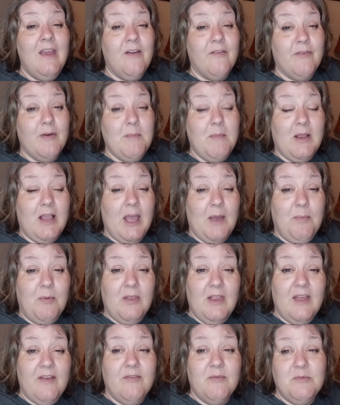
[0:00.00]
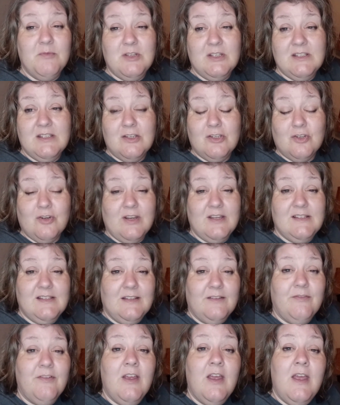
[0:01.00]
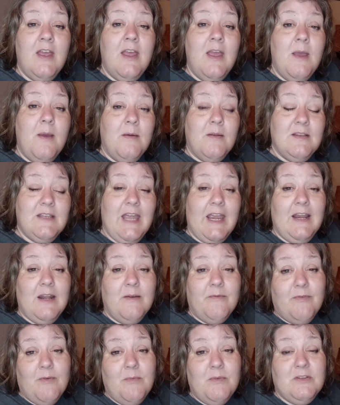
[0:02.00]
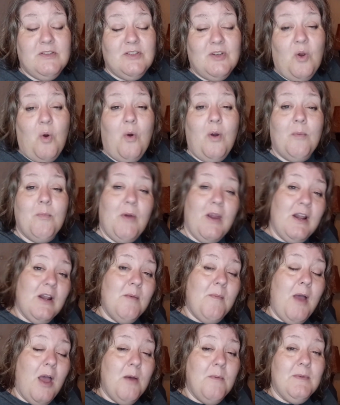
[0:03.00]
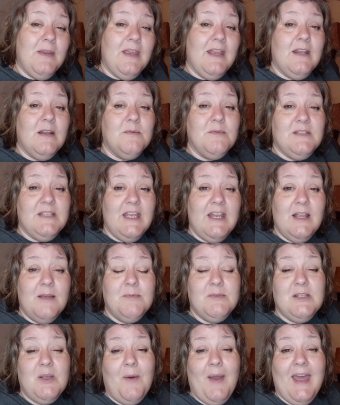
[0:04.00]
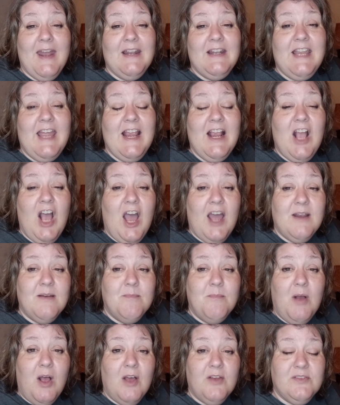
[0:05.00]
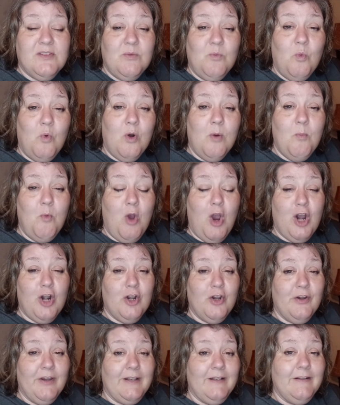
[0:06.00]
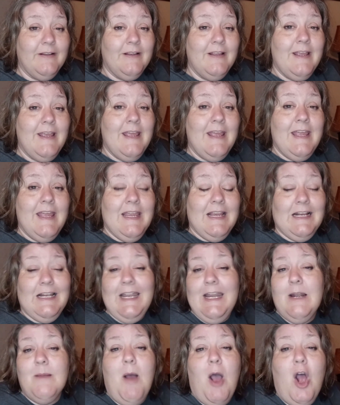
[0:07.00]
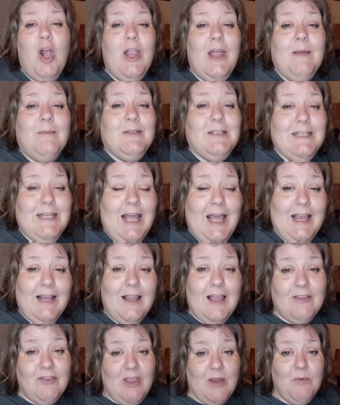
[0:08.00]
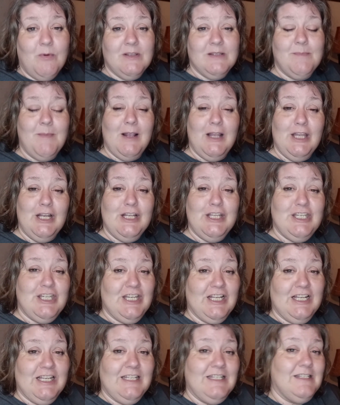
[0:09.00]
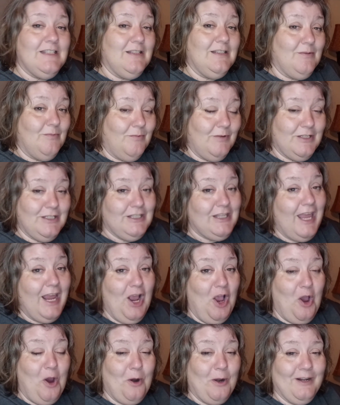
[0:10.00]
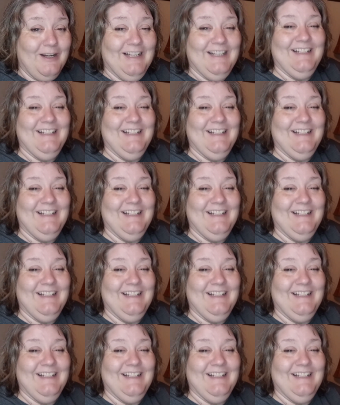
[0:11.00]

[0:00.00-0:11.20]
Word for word: from a couple of them, just the stress of taking them from the store and bringing them home and getting them set up. So I had to take cotton balls and warm water and clean them all up tonight like they was my little chillins, which they are,